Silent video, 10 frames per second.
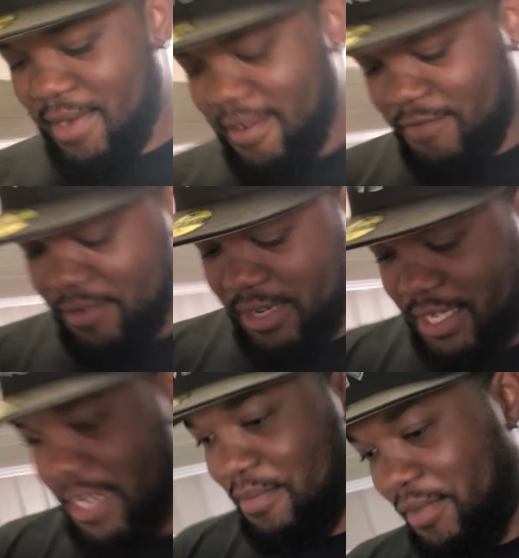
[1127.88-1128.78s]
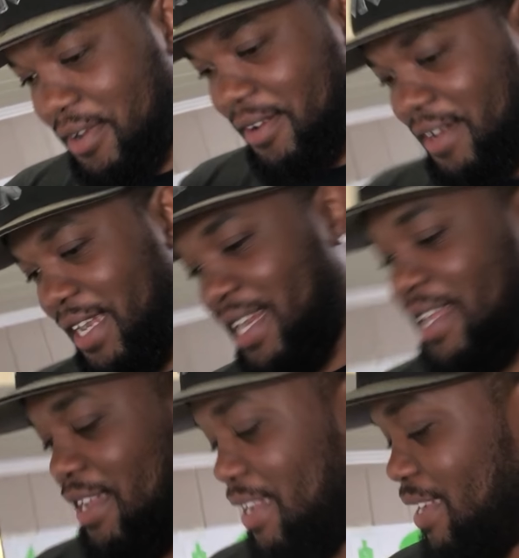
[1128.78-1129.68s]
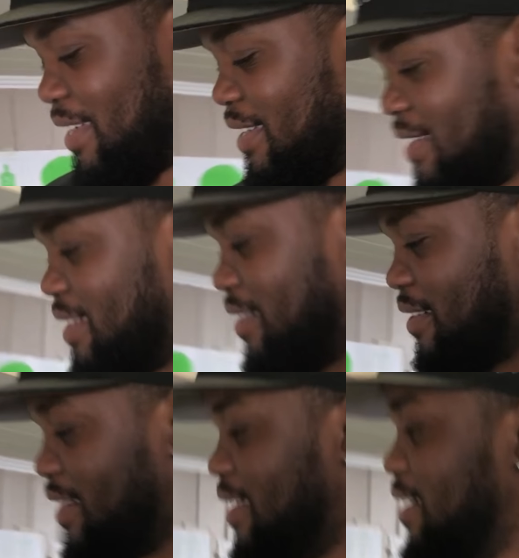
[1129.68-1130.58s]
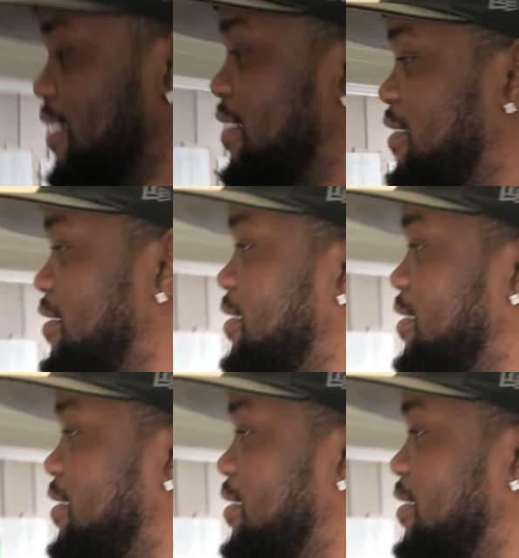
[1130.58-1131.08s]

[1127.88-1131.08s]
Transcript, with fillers: I'm like forcing the motor right now. Okay, there you go.